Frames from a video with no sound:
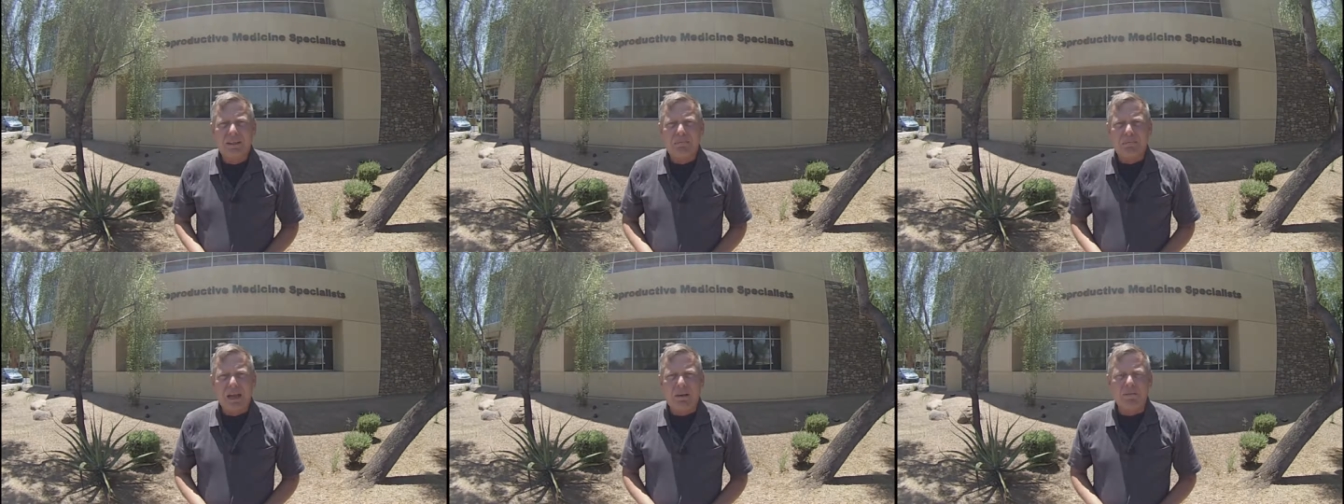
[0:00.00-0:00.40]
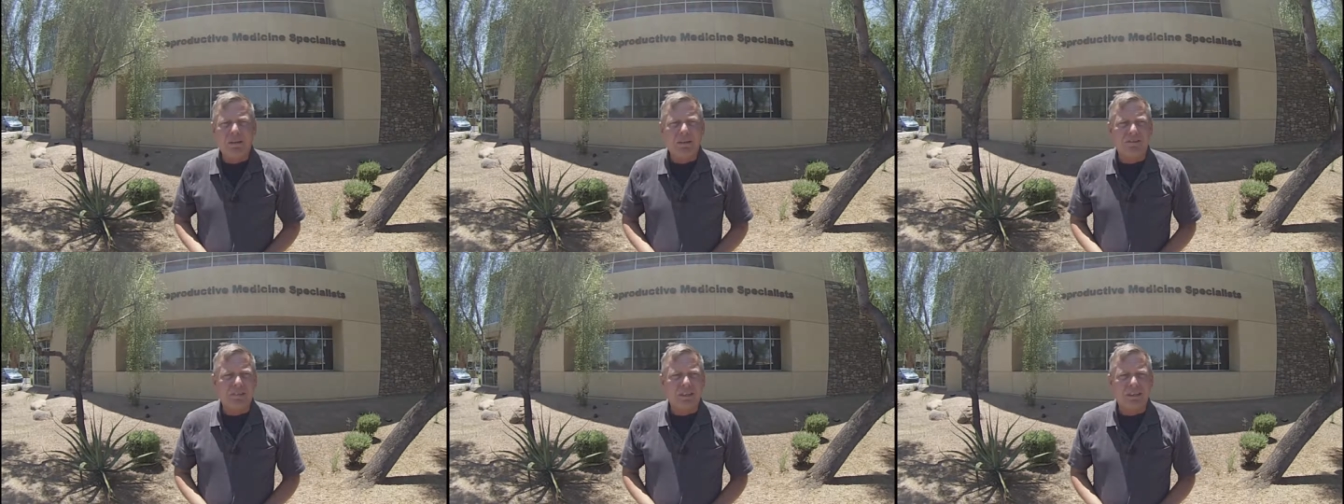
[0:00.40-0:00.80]

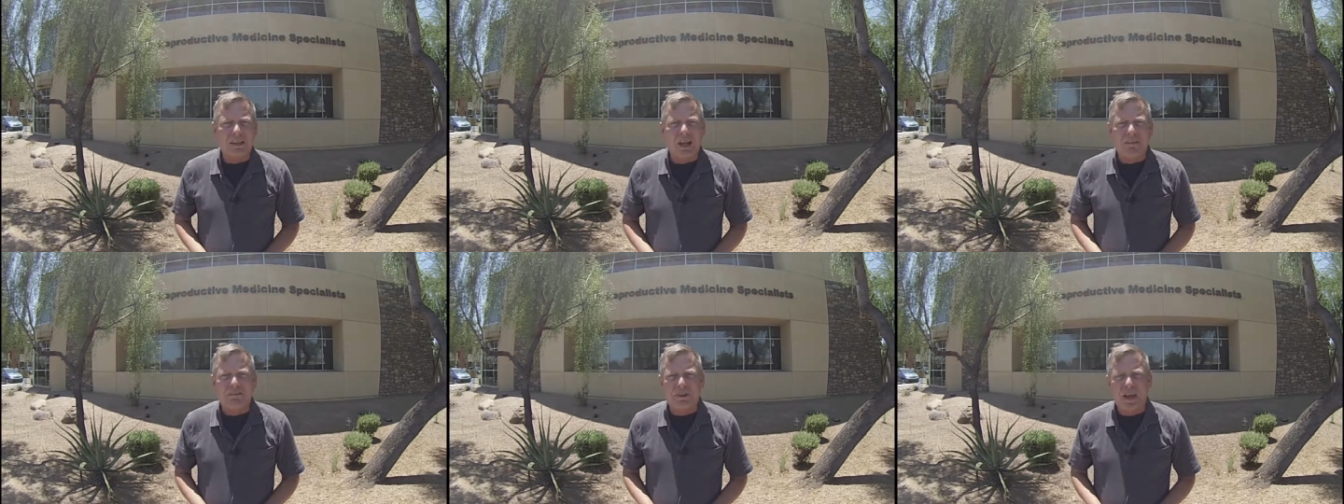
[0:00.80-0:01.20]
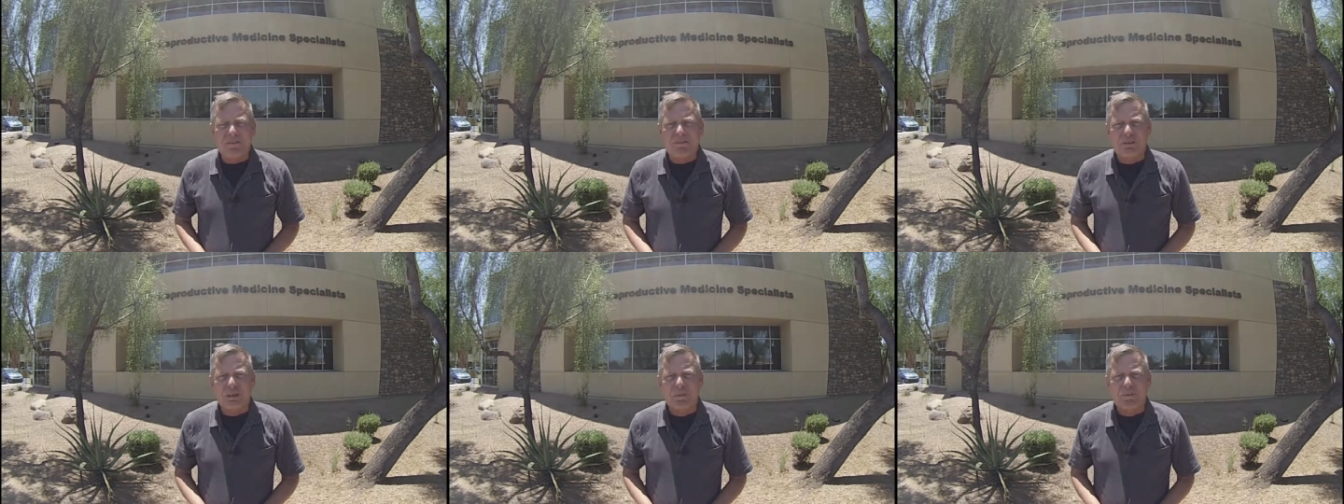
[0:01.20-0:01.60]
Babies in glass
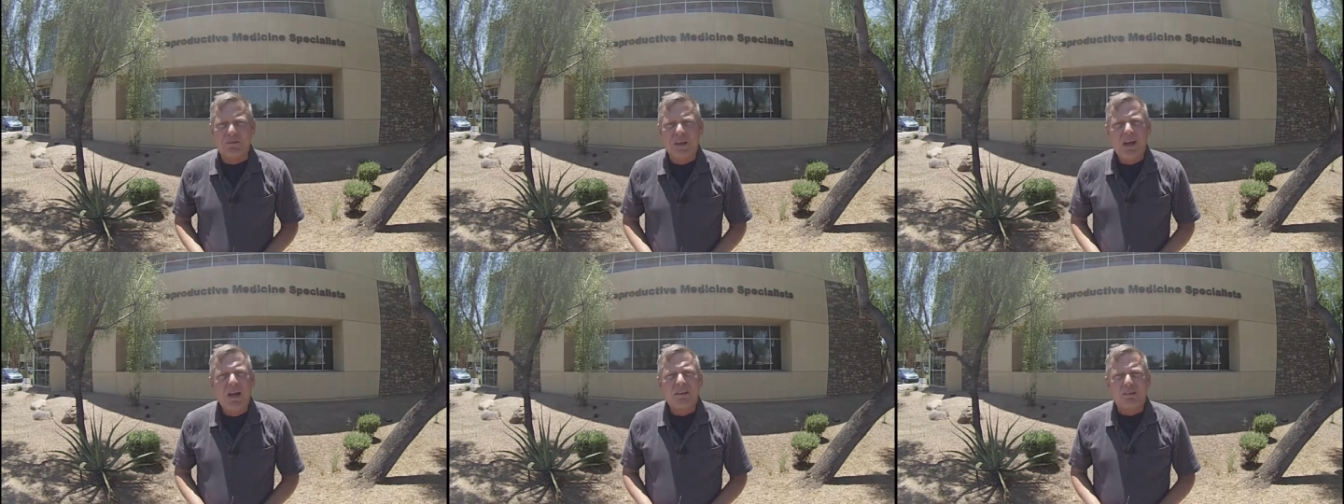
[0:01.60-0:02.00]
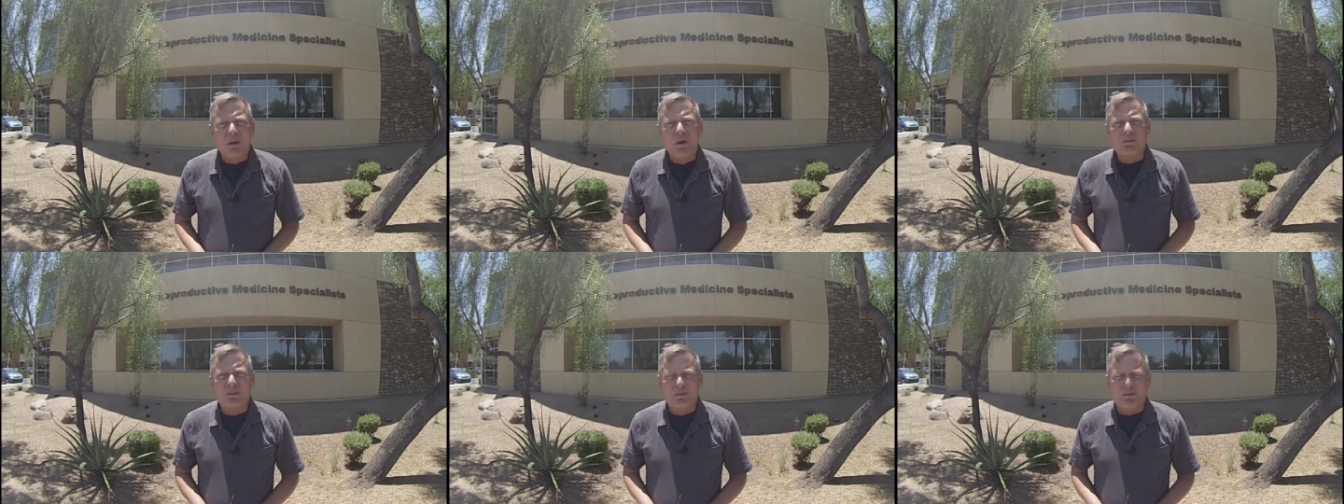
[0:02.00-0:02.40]
test tubes
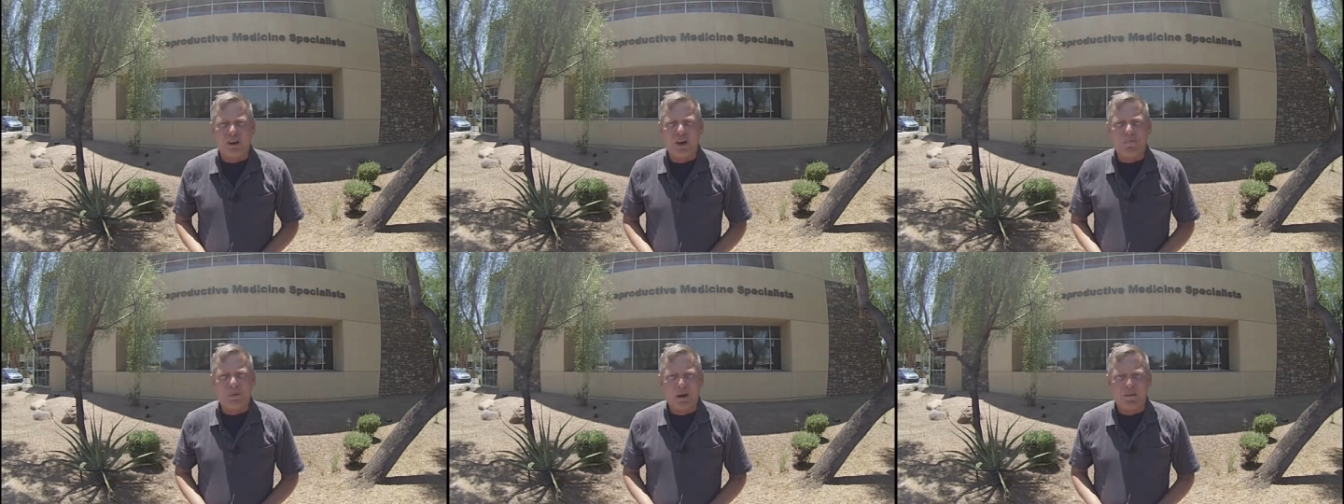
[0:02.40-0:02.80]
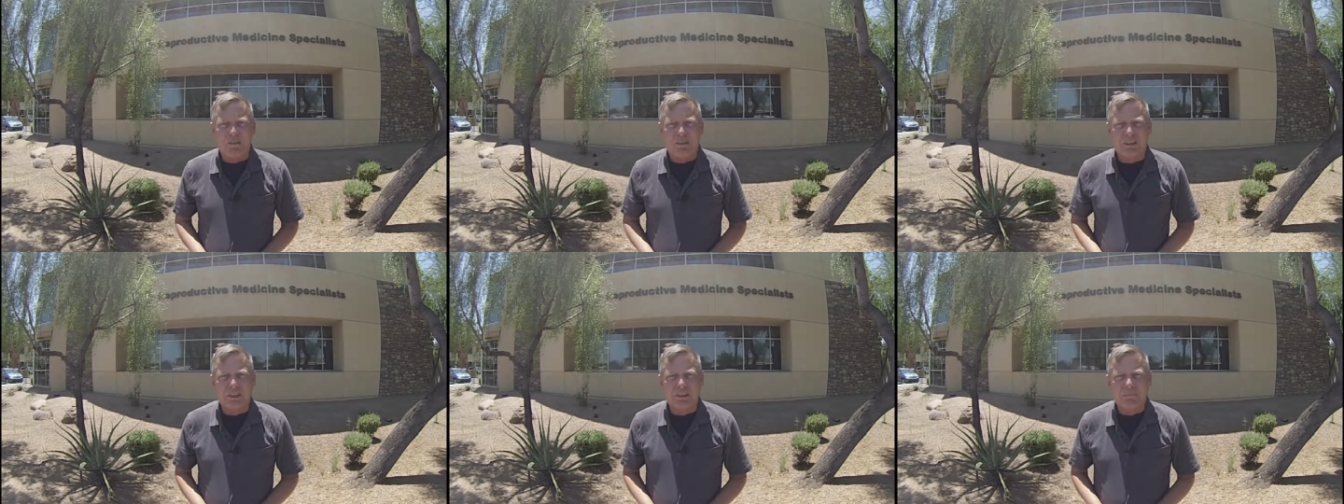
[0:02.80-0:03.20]
don't deserve
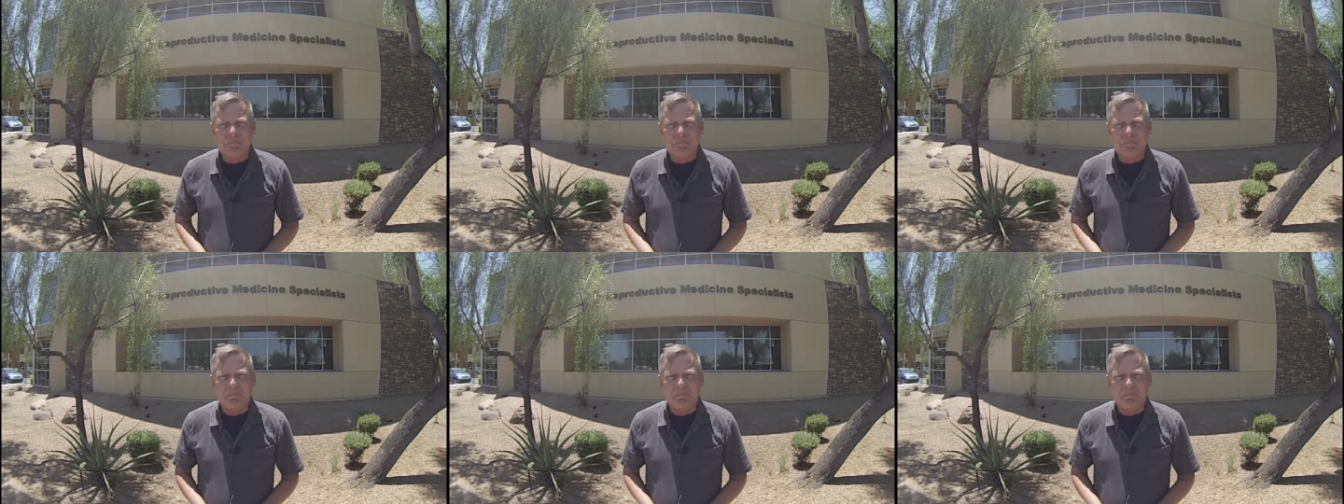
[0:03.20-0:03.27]
personhood.